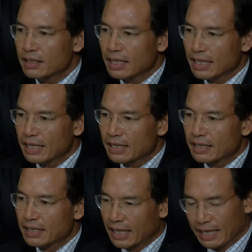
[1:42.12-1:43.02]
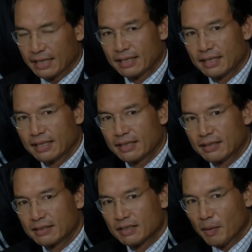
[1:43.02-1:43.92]
my goals better,"
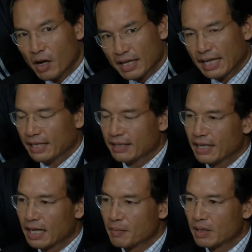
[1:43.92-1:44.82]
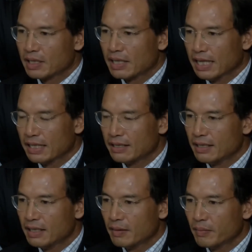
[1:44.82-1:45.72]
he said. Korn
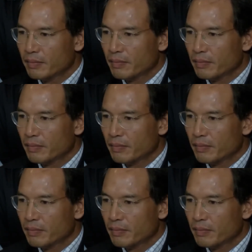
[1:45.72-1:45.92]
said he is